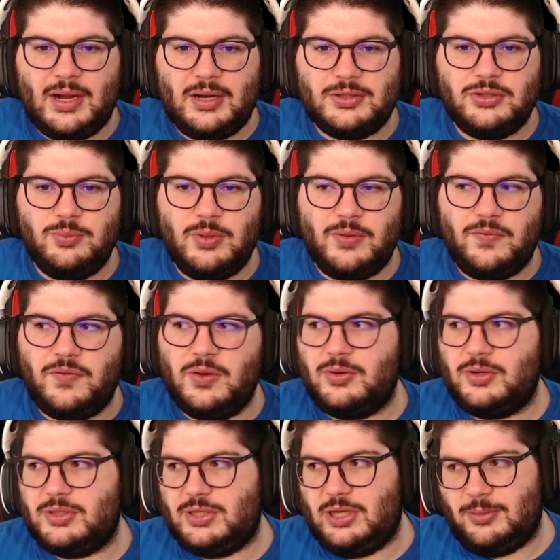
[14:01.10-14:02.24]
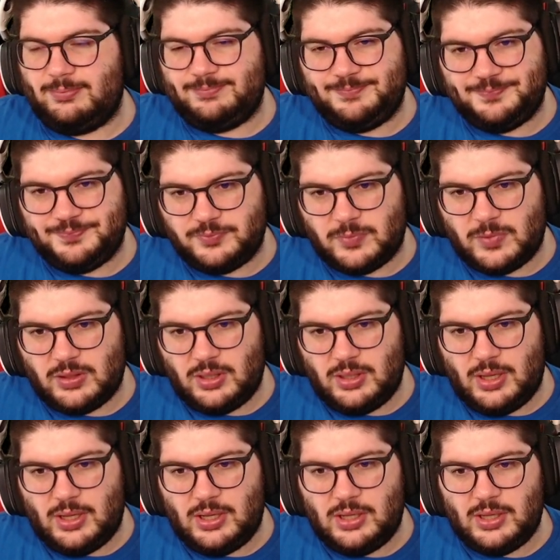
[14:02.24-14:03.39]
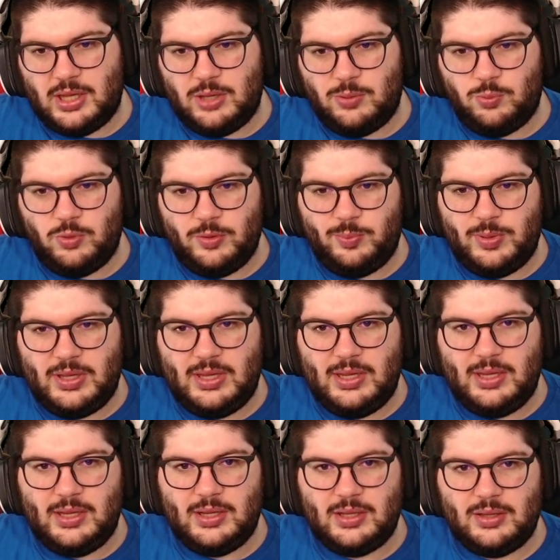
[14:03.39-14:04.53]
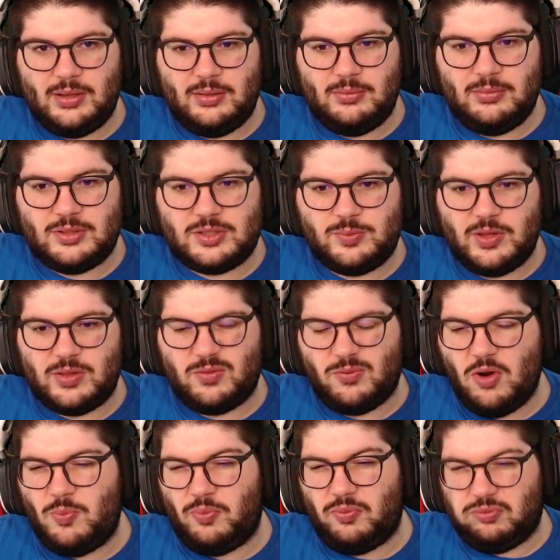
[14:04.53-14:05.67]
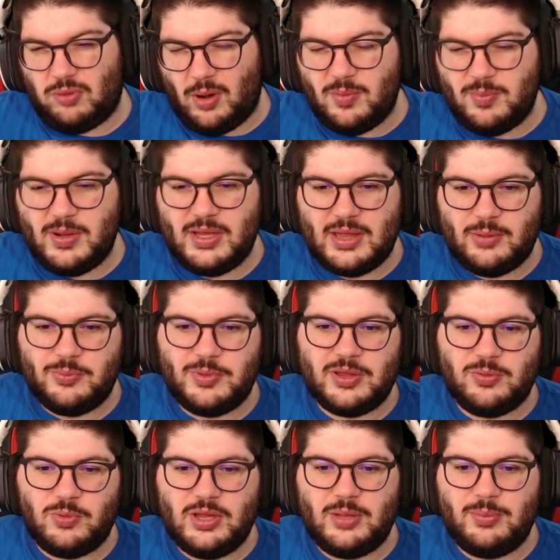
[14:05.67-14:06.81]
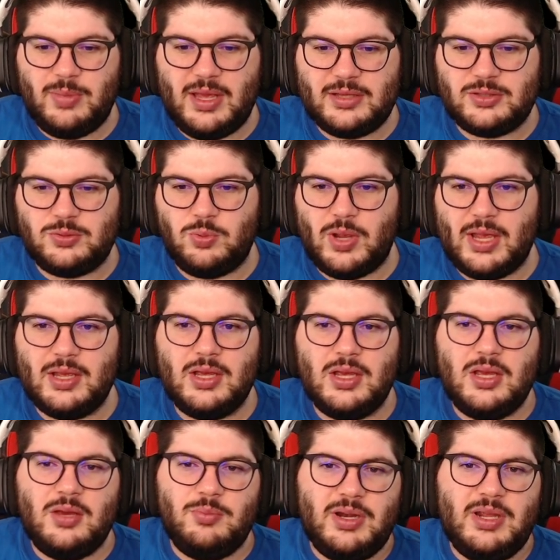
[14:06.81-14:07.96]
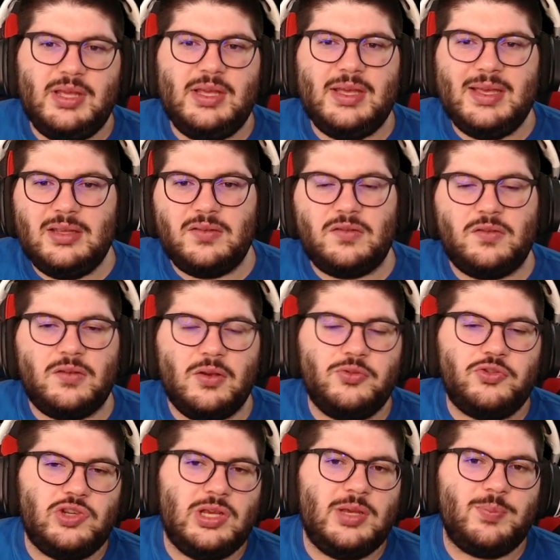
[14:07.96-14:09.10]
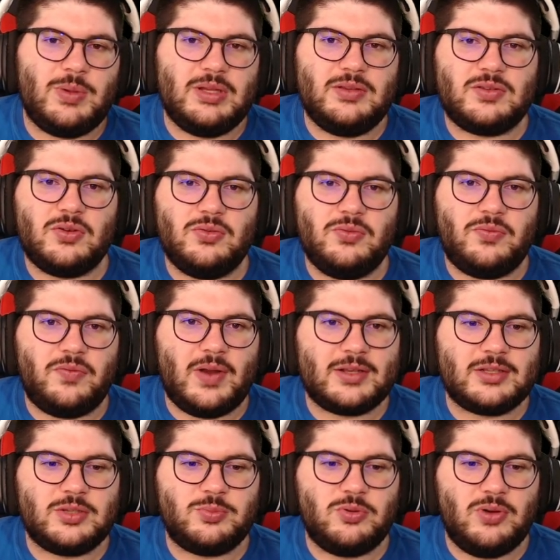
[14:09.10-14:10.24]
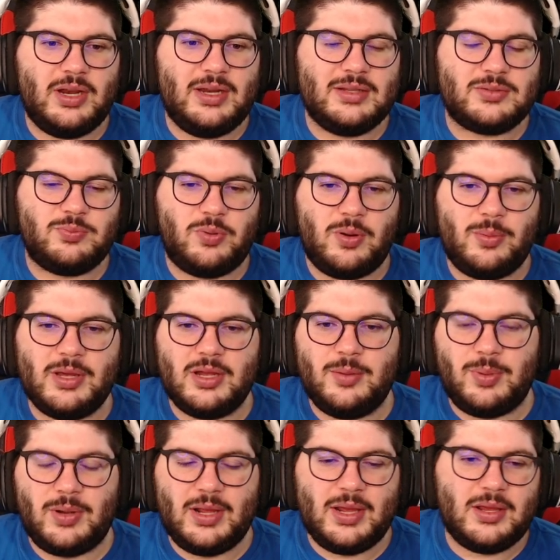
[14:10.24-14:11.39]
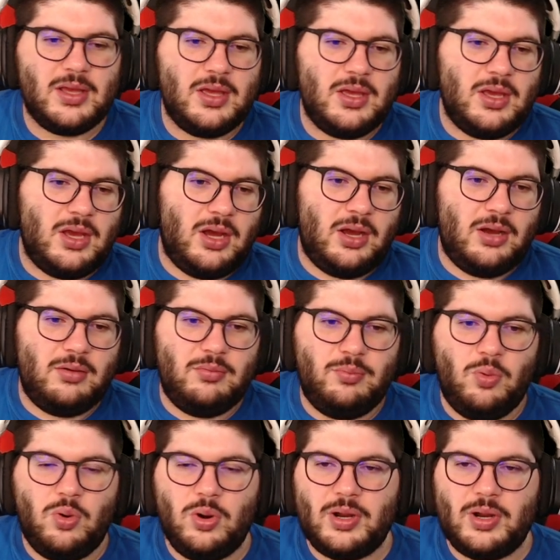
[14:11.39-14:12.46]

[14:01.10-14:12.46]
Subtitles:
our two midfielders here, it would be Smith Rowe probably that would be the one that makes way. But he is so cheap and so flexible, and he's probably going to play more